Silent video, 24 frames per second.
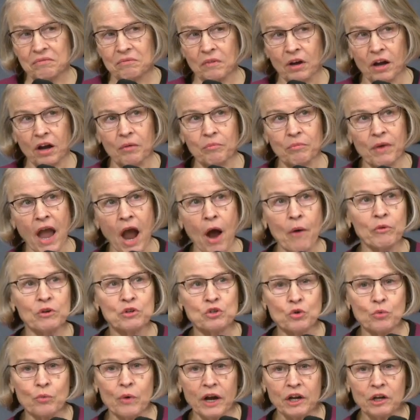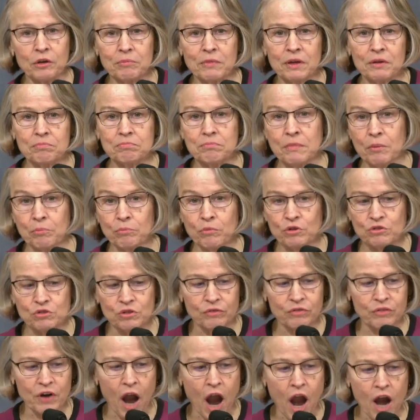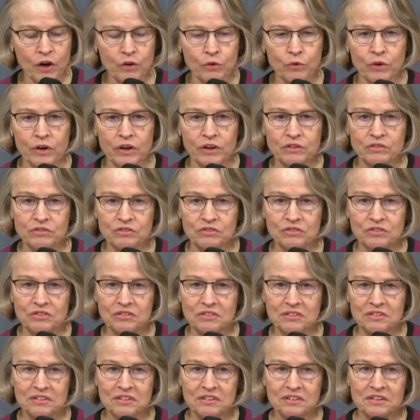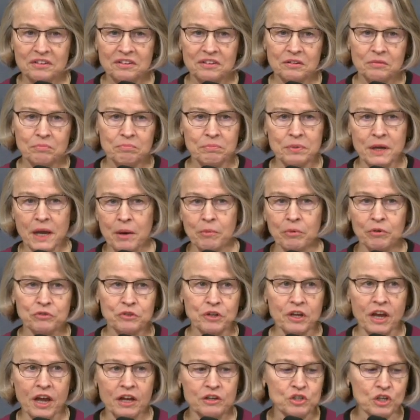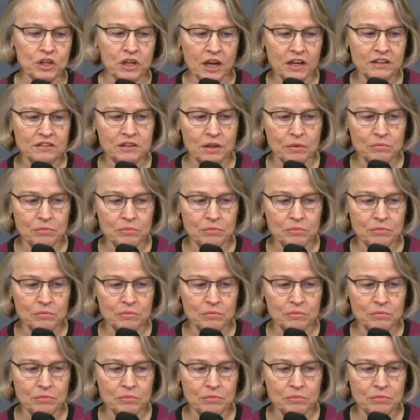um, how would you recommend members of Congress be able to educate